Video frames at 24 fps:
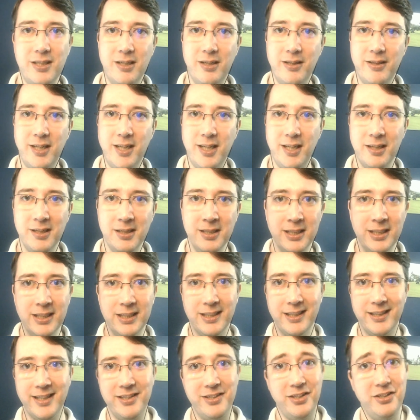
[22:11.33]
And I think
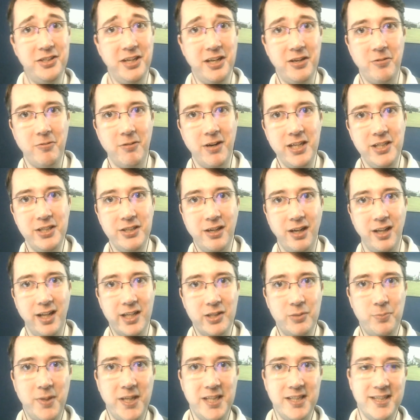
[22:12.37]
there's a generational
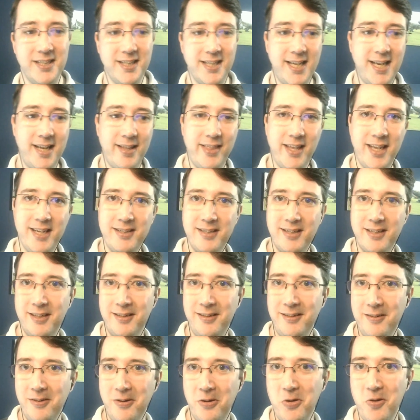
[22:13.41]
aspect to that. There's a
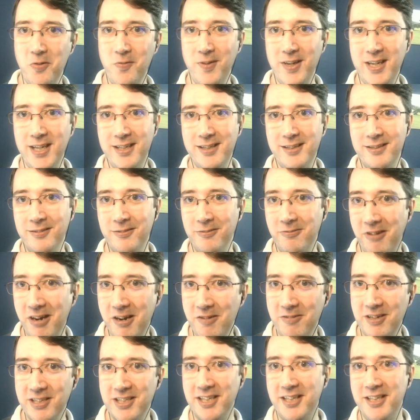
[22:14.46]
COVID and Great
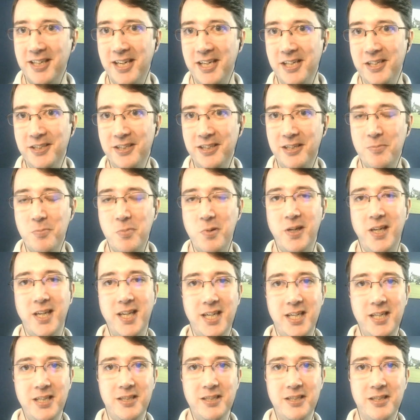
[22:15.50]
Resignation
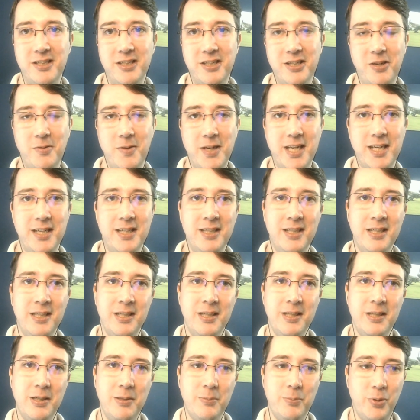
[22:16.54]
implication to it,
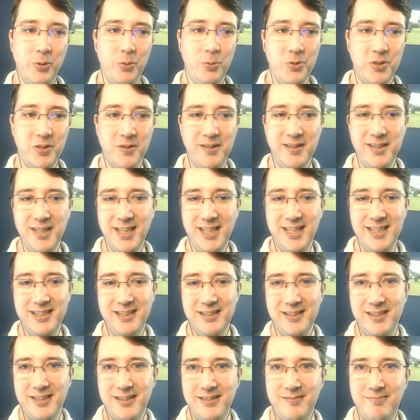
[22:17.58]
but also I think it's
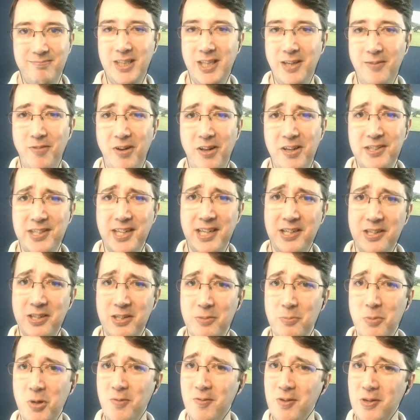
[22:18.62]
just civilization's
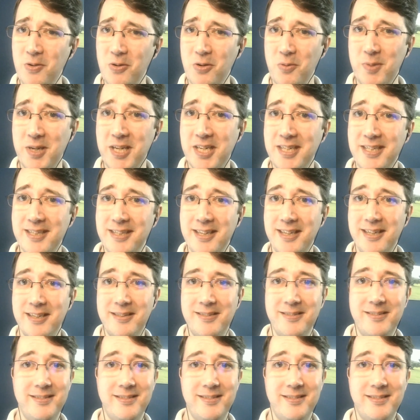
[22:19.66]
moving on a bit, isn't it?